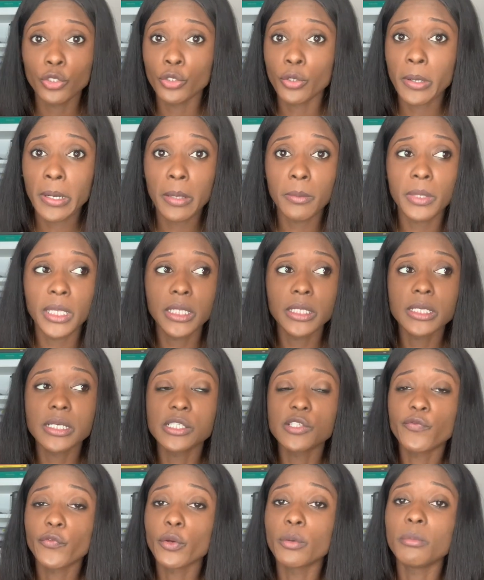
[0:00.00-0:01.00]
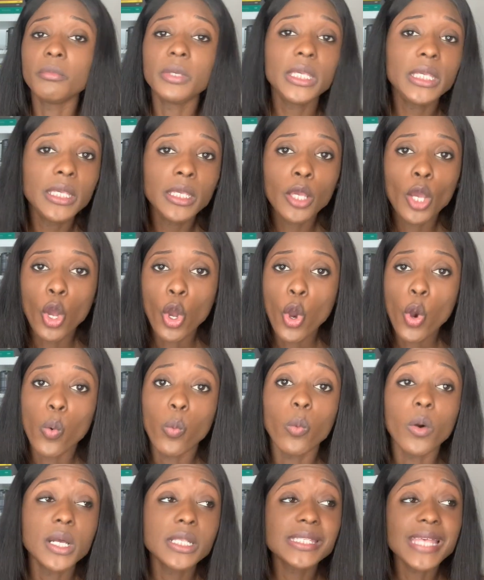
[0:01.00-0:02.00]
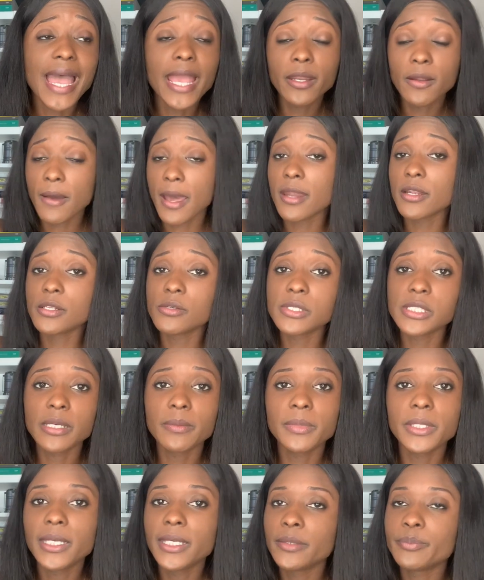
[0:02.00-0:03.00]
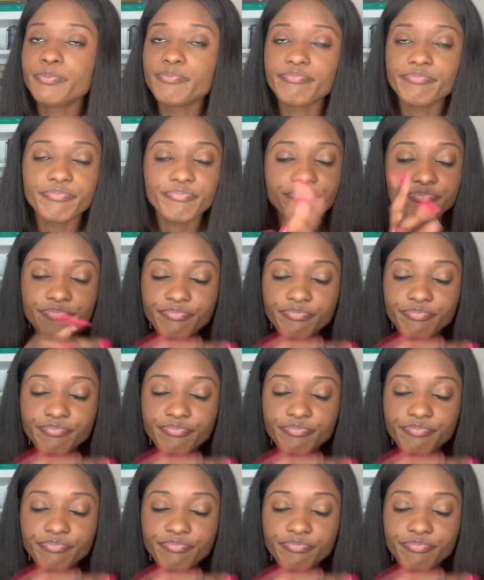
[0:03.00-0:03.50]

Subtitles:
You know what I mean? Because for me, once I know how to do something,